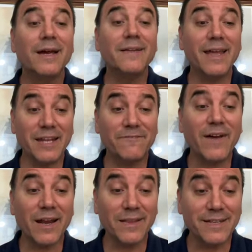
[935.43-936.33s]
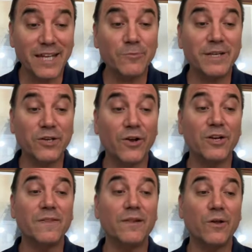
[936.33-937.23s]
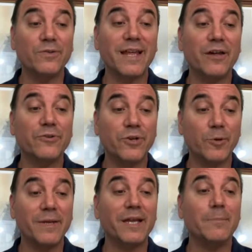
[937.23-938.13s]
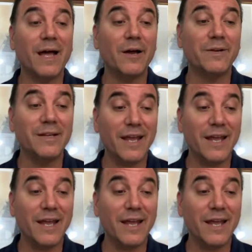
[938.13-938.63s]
And then he finally did return in the Losail Derby at a mile and an